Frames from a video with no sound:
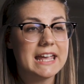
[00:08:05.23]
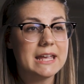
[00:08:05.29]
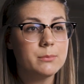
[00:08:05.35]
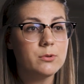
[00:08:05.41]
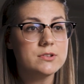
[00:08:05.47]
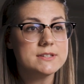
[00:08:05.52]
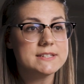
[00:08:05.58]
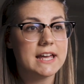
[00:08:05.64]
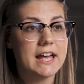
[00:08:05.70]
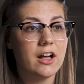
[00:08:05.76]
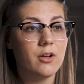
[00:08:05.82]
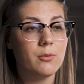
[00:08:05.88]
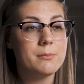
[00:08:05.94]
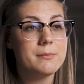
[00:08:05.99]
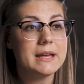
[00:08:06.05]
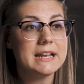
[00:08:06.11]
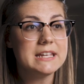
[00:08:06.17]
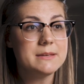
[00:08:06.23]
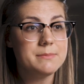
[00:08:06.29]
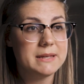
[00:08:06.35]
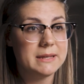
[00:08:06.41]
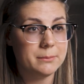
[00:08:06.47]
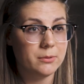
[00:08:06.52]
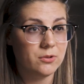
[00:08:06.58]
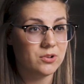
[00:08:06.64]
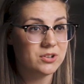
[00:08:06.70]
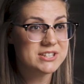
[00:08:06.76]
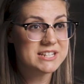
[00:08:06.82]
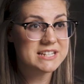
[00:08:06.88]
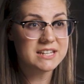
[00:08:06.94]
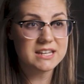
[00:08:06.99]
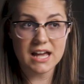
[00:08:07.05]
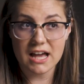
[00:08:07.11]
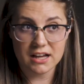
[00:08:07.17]
able to help many people
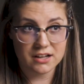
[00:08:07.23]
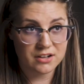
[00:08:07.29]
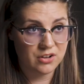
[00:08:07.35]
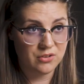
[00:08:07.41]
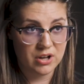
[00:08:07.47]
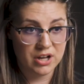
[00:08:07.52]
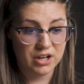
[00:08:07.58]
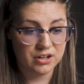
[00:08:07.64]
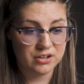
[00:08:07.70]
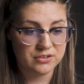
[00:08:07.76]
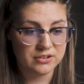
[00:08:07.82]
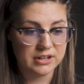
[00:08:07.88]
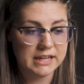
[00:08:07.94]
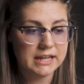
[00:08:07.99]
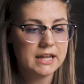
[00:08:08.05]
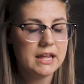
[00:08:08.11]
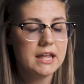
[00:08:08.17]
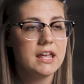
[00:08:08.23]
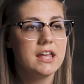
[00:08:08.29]
to not go hungry,